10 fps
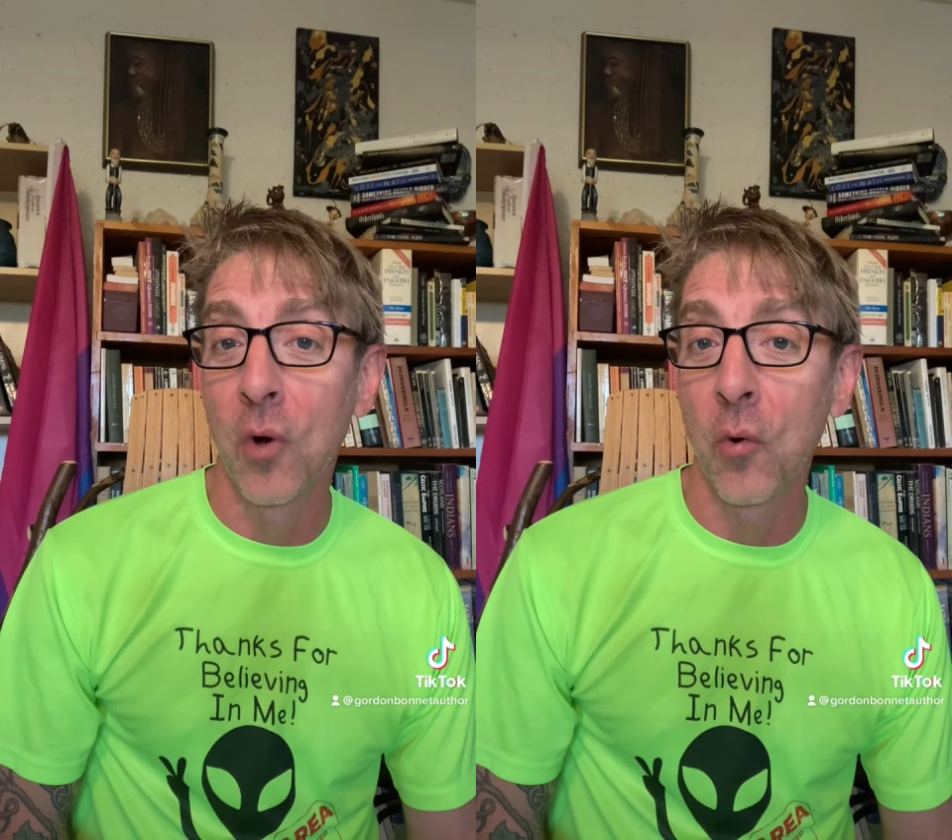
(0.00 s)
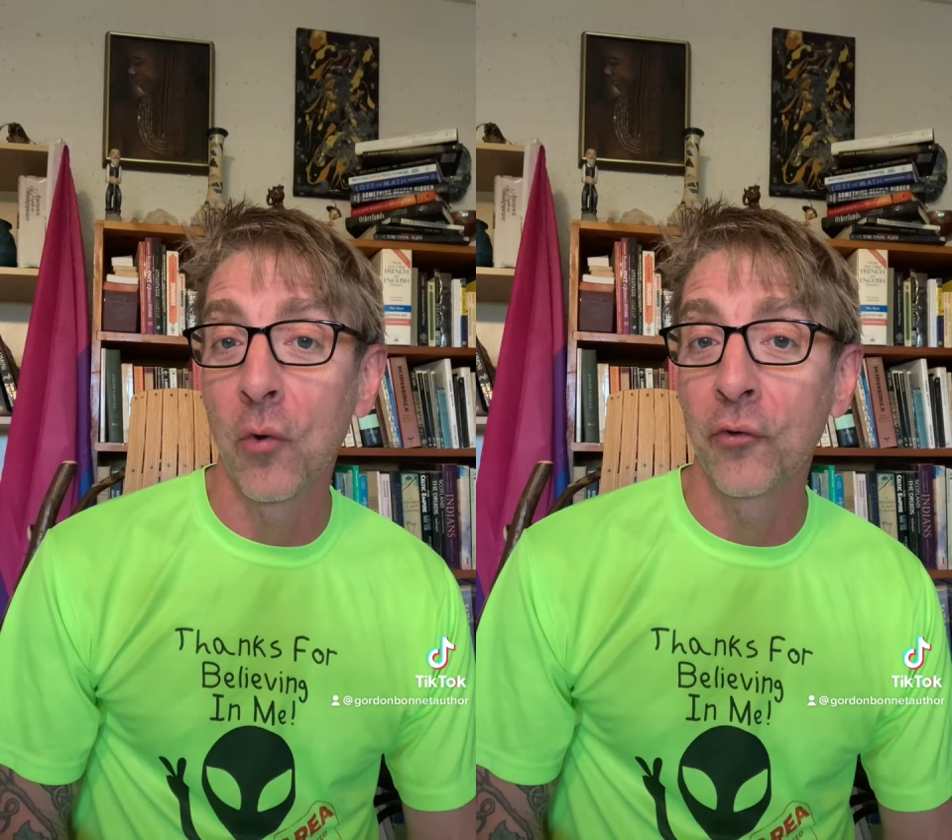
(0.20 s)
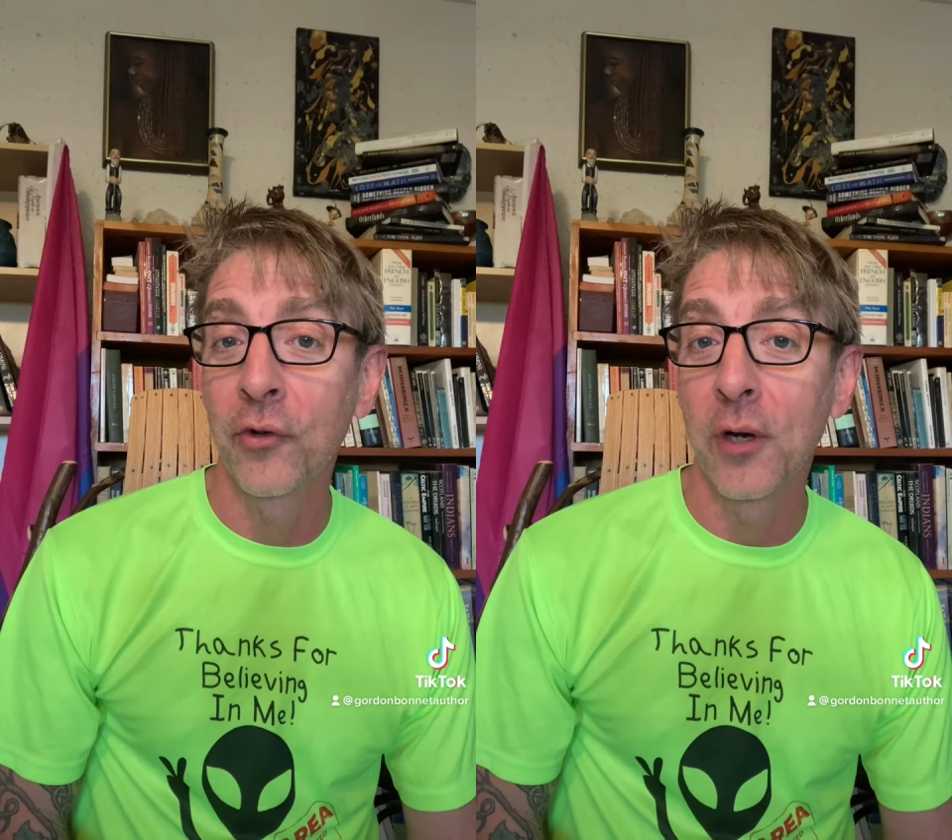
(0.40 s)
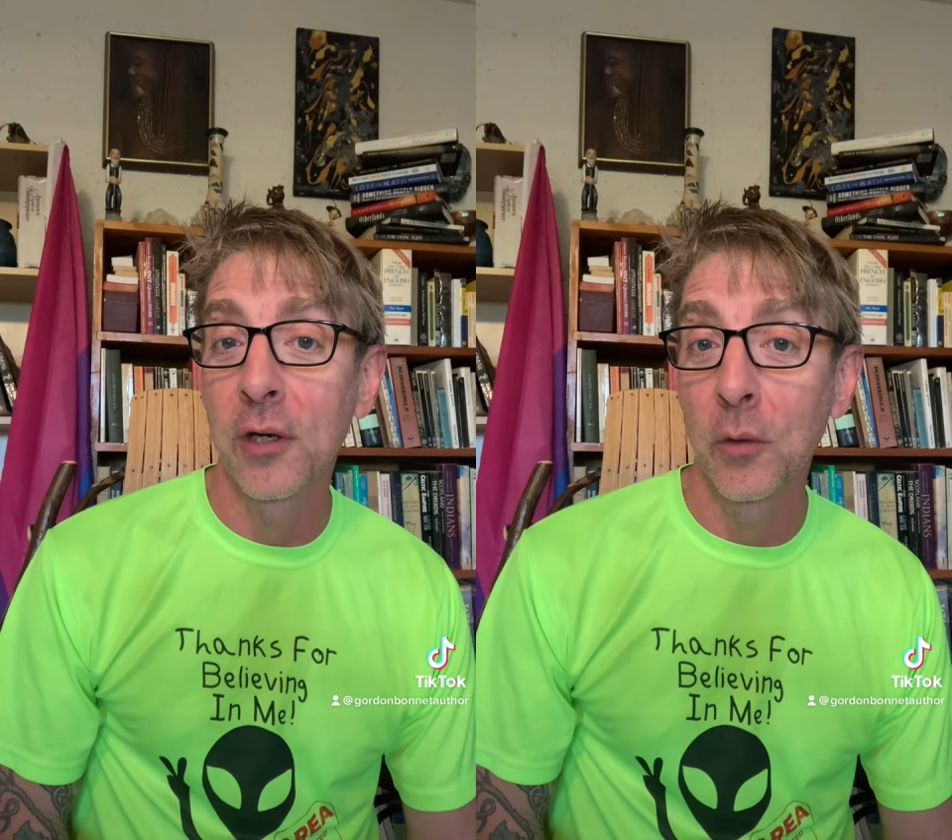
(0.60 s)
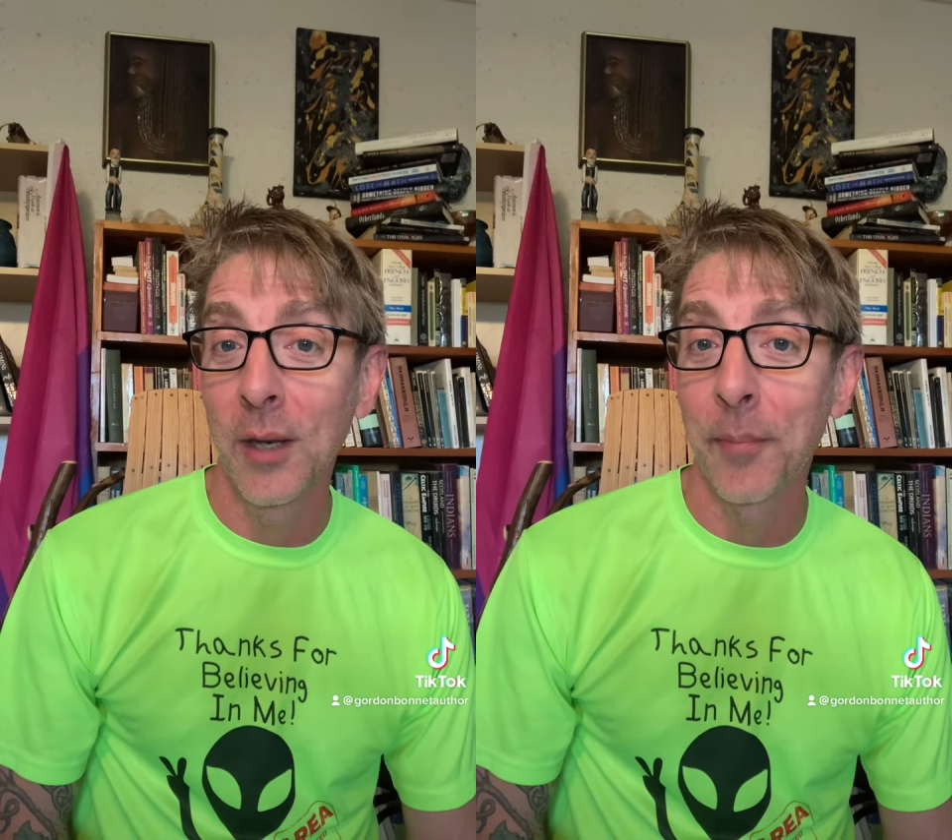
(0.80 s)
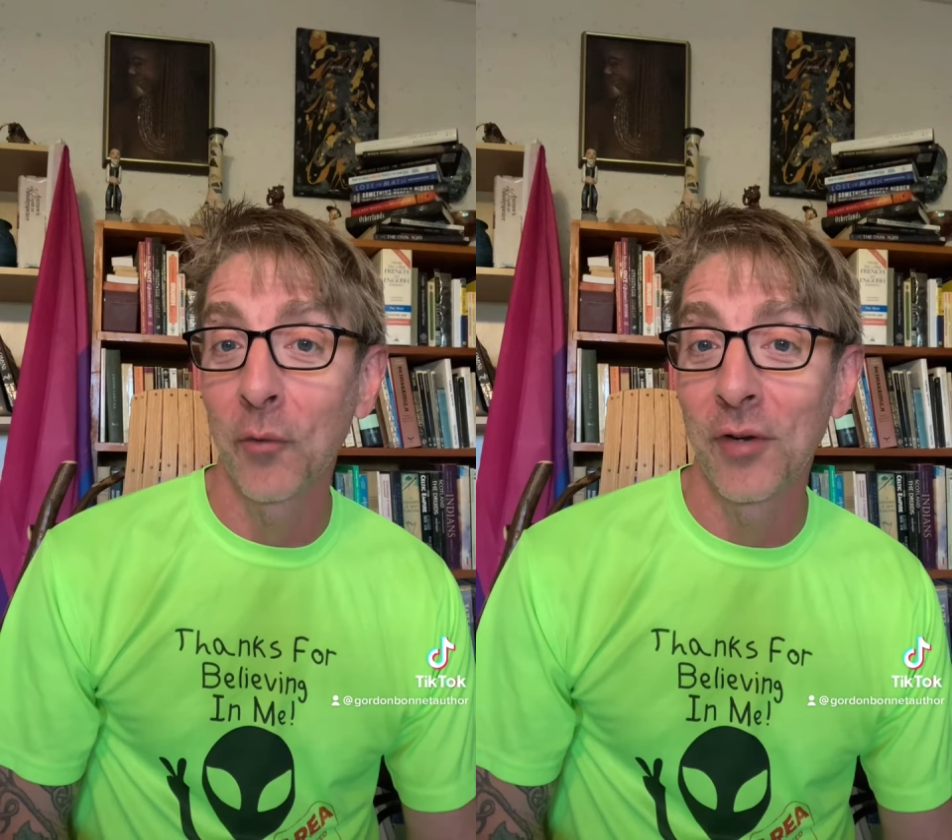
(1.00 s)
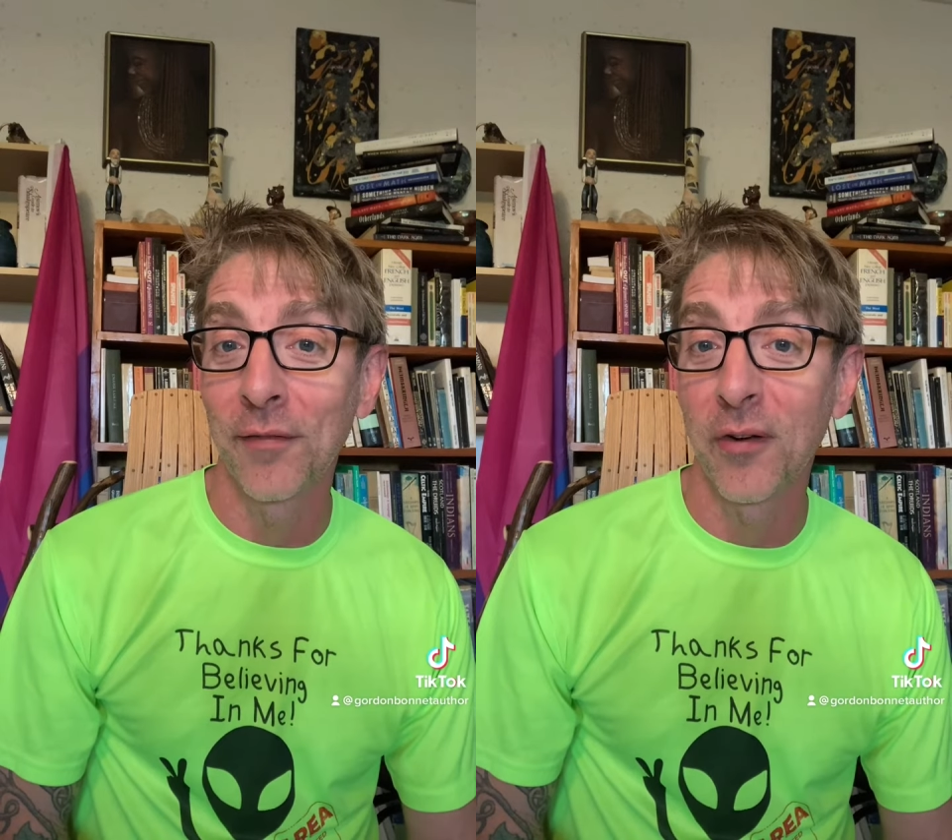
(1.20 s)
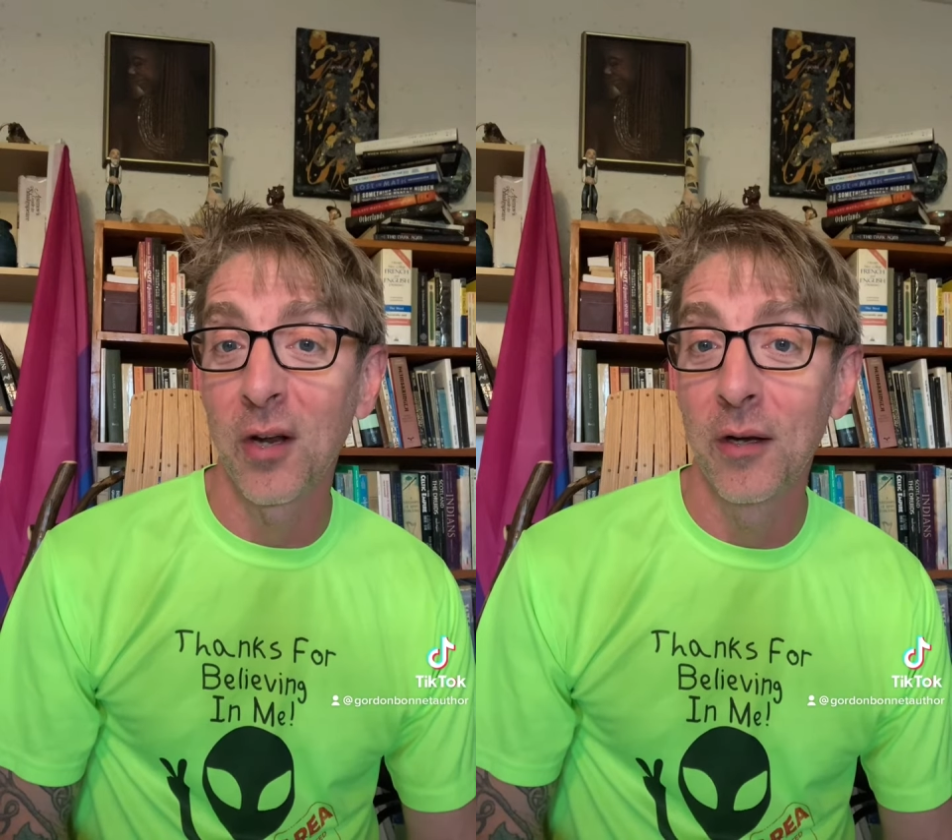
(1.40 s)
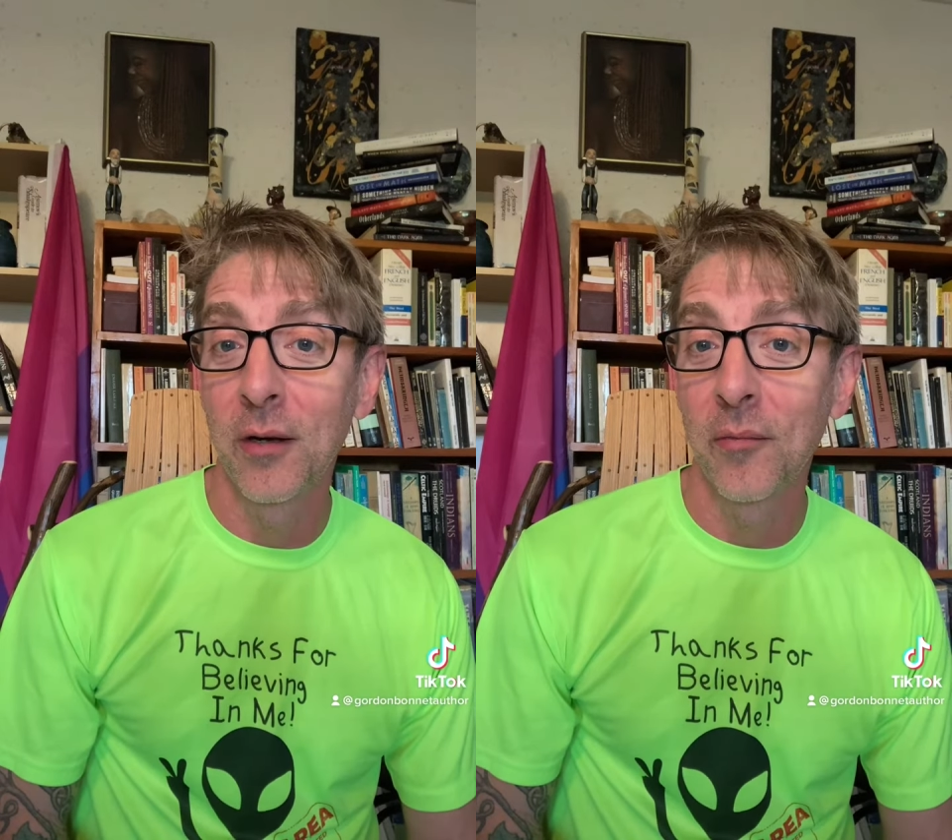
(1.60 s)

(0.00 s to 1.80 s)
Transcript: moles, Eulipotyphla,